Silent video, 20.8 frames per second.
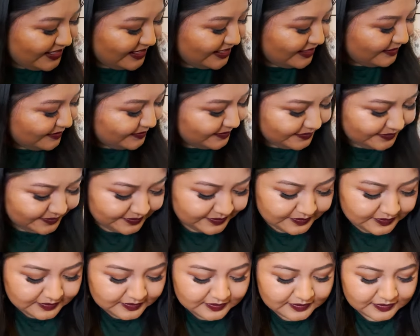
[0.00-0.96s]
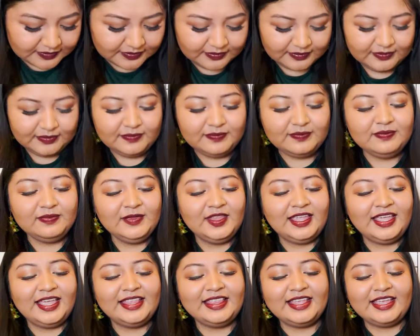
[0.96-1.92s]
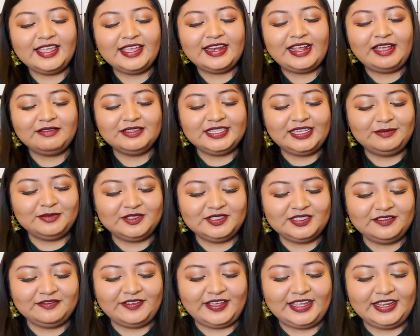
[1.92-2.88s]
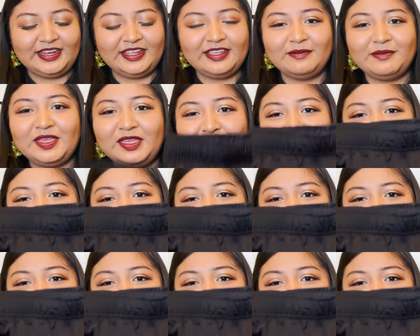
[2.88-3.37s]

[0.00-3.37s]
it. And then I was able to find him a